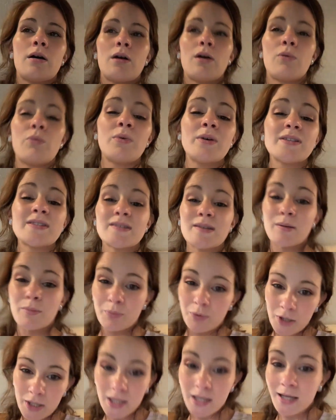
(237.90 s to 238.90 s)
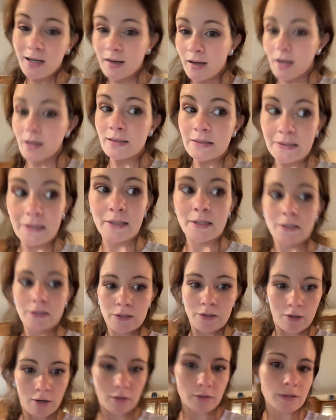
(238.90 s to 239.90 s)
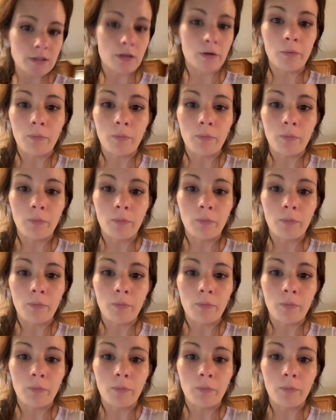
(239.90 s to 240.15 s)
with some pretty nicely salted